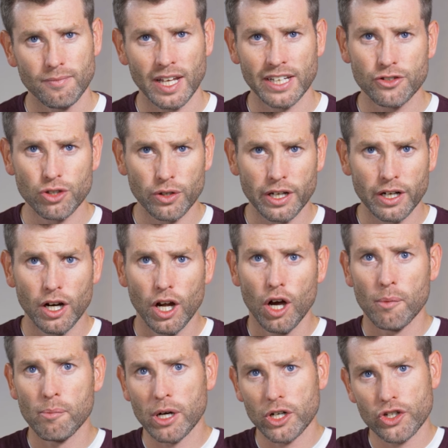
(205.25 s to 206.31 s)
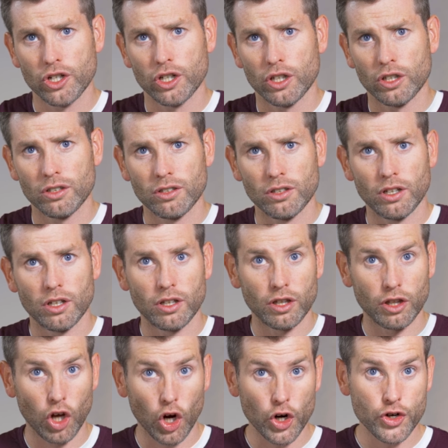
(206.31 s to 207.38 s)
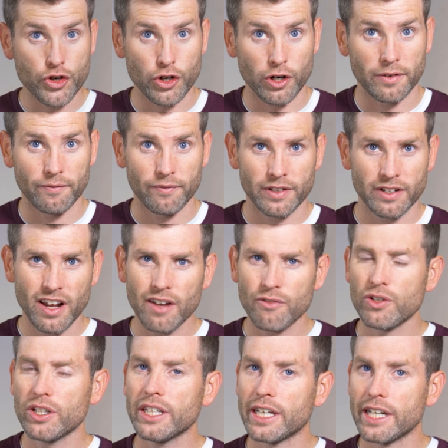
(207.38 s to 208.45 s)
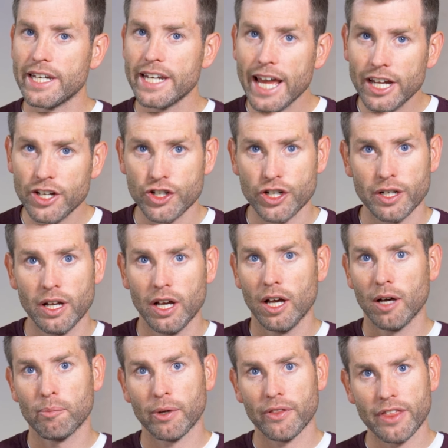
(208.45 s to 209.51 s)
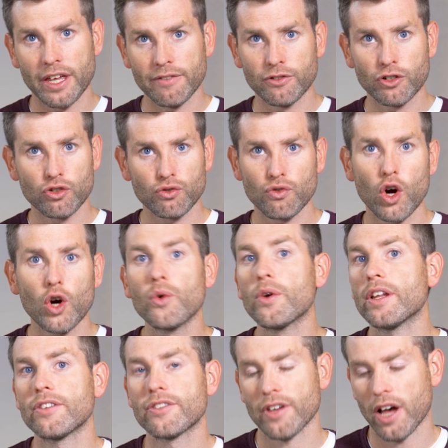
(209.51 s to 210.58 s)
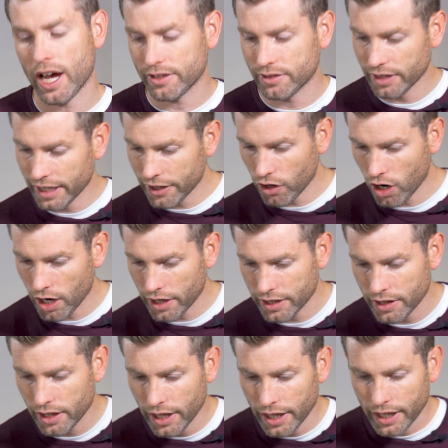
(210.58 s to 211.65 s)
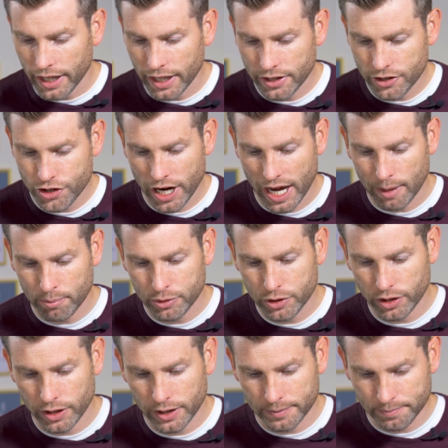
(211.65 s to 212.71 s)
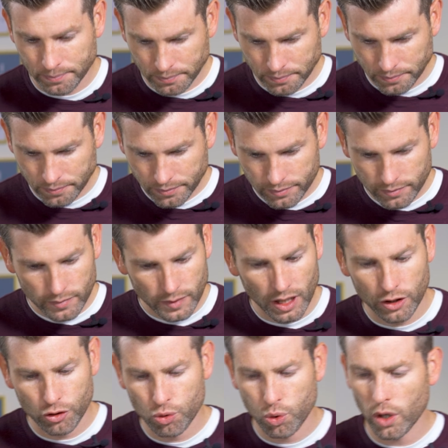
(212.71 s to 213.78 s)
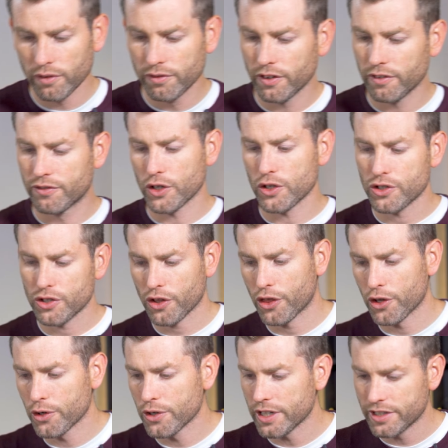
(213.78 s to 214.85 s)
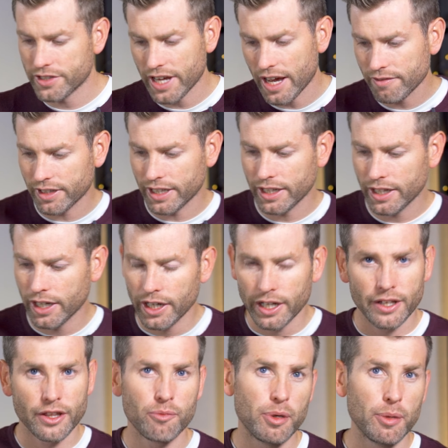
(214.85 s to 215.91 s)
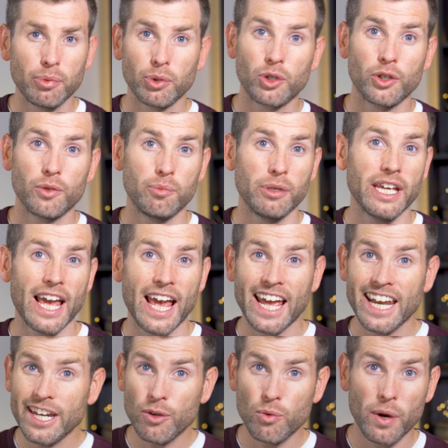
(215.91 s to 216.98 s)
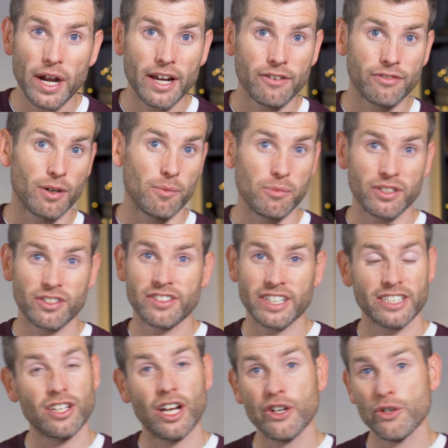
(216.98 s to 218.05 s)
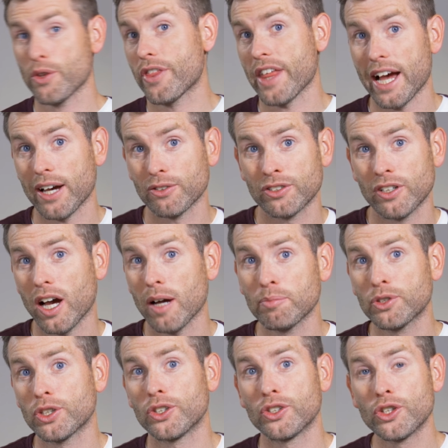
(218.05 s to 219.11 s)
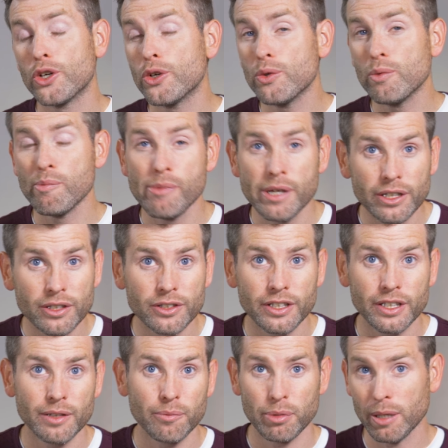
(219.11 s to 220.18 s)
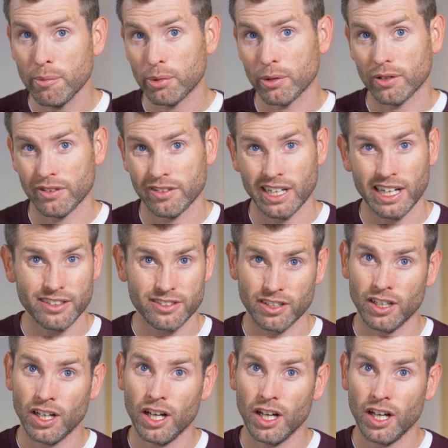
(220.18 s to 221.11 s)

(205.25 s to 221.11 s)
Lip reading: And so they're much larger. They're not really a nation, but they've grown in size. Later on in chapter 12, verse 37, the people could be anywhere from 600,000 up to 2 million people. That's